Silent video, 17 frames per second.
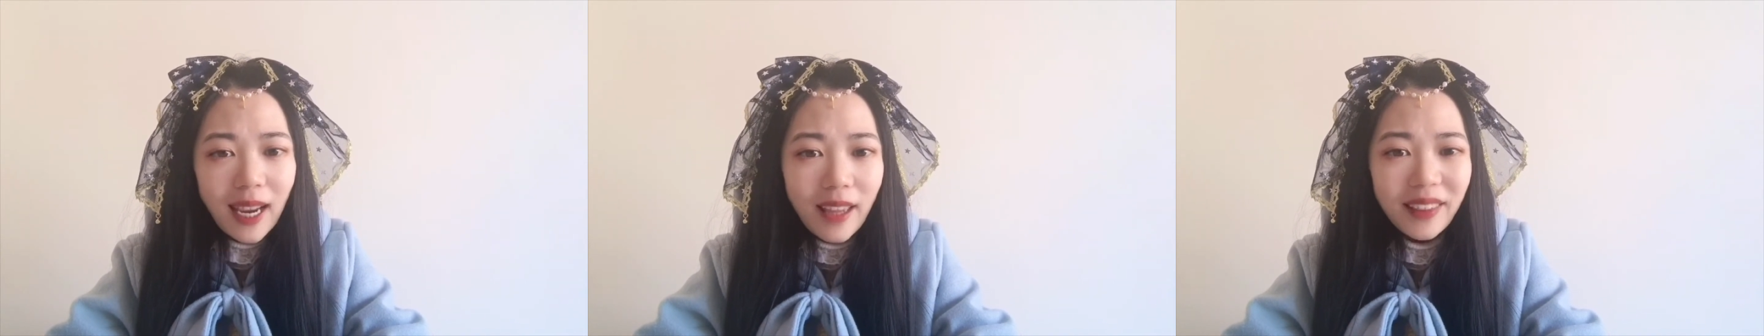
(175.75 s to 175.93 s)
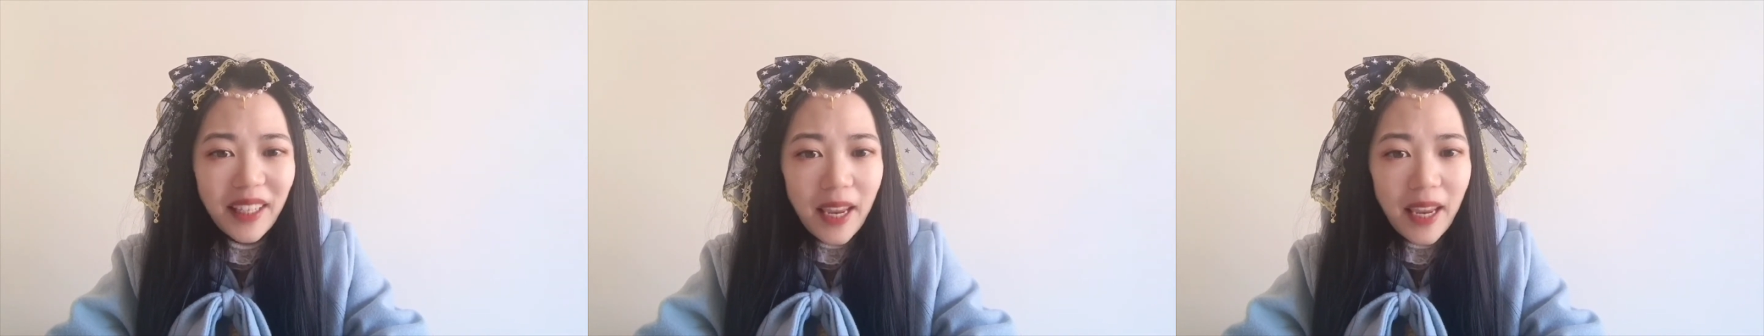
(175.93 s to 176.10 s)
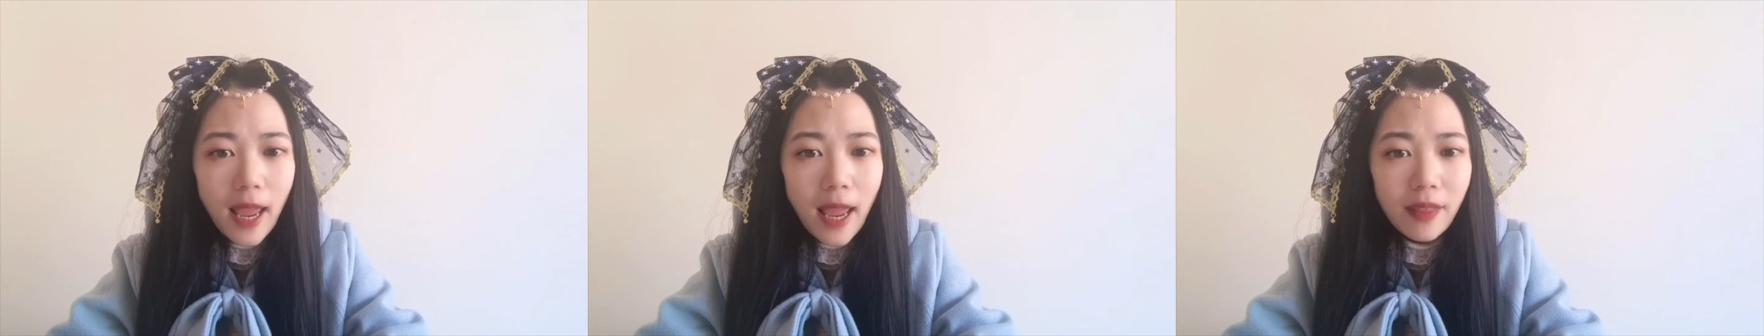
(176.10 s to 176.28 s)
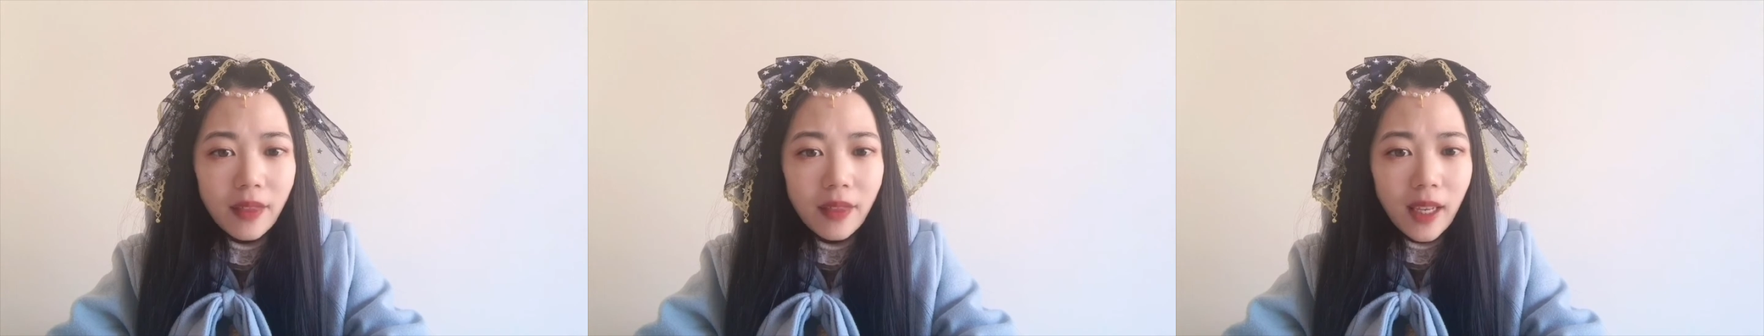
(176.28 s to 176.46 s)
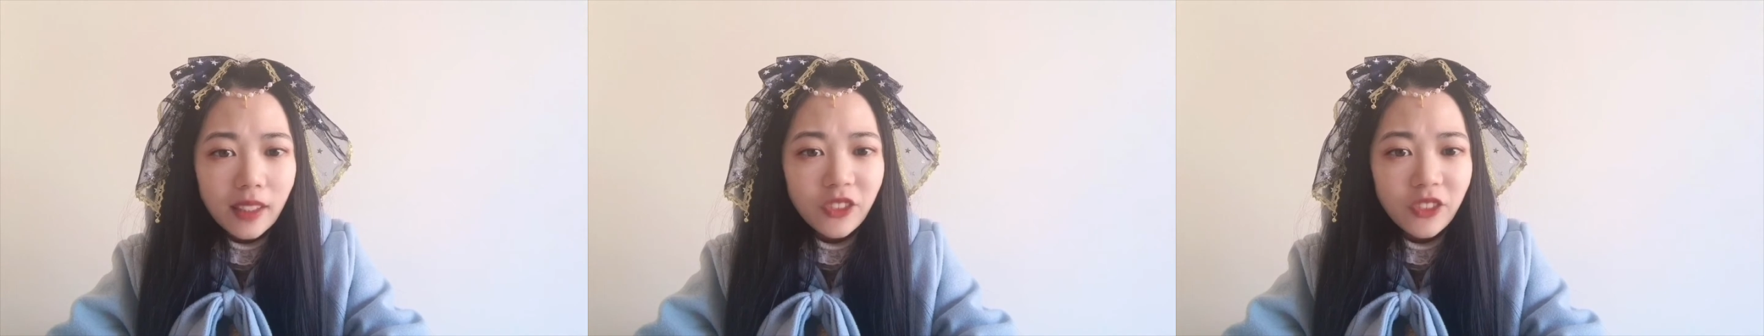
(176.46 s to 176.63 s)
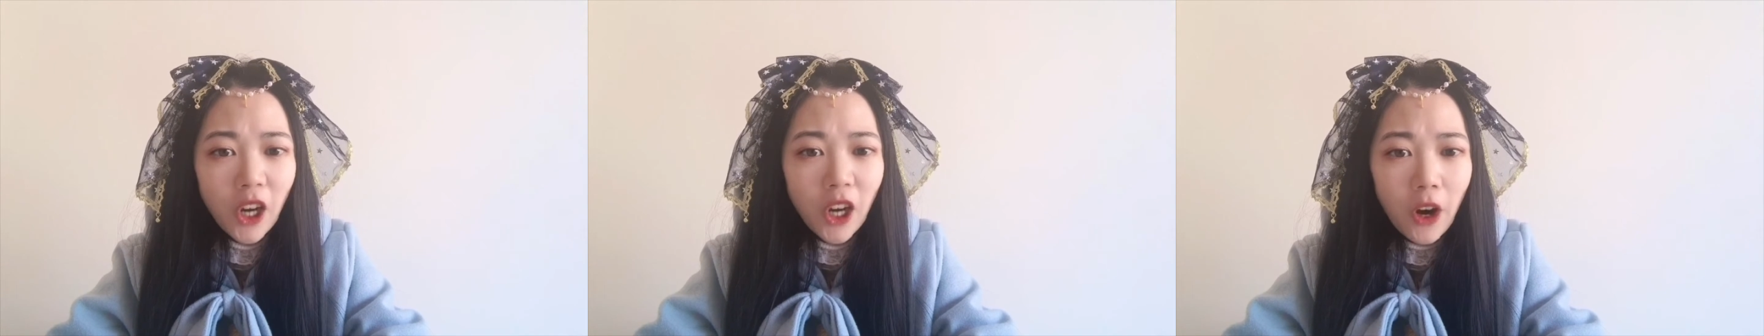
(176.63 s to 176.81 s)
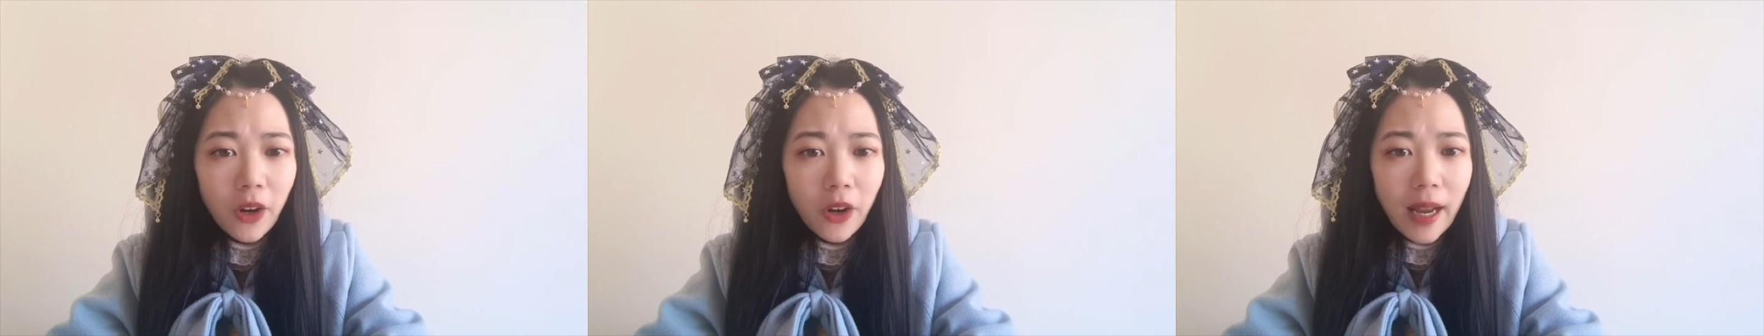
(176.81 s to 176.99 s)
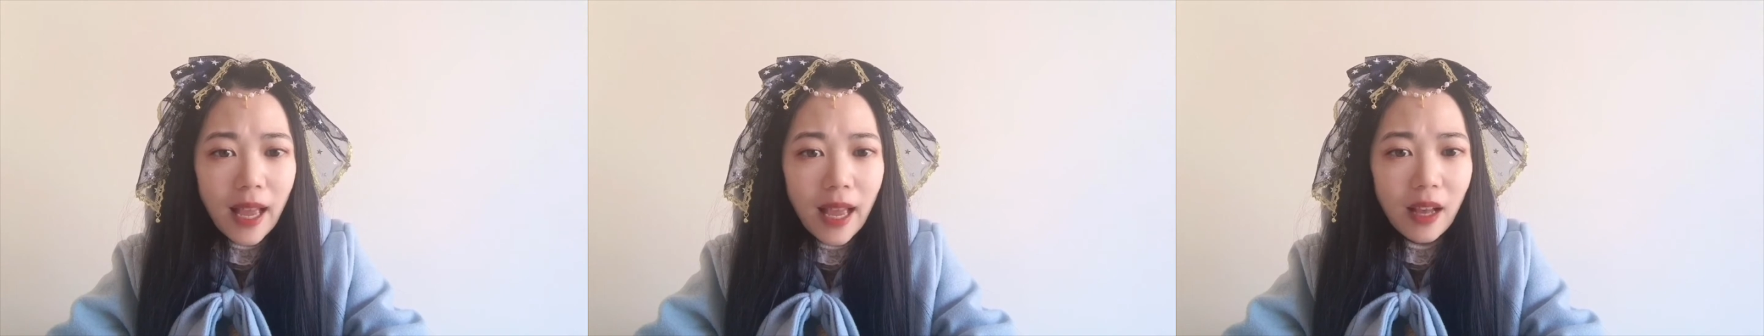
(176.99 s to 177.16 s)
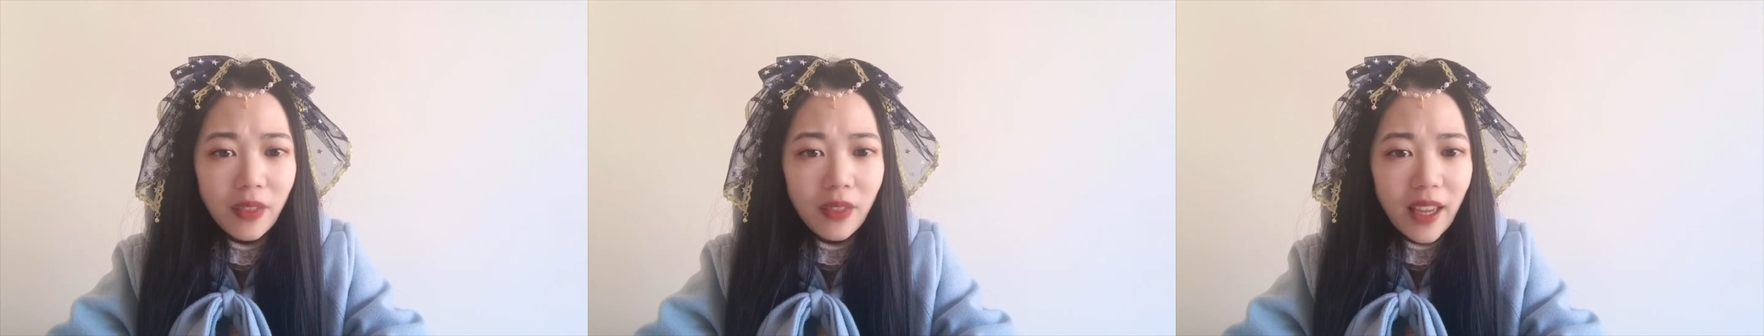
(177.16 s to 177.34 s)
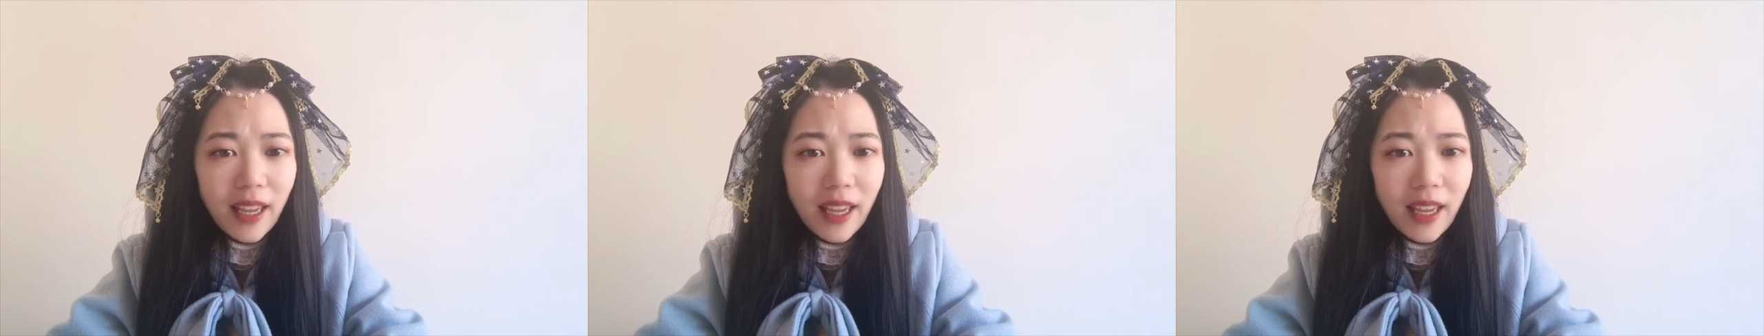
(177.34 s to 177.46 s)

At the end, it turned out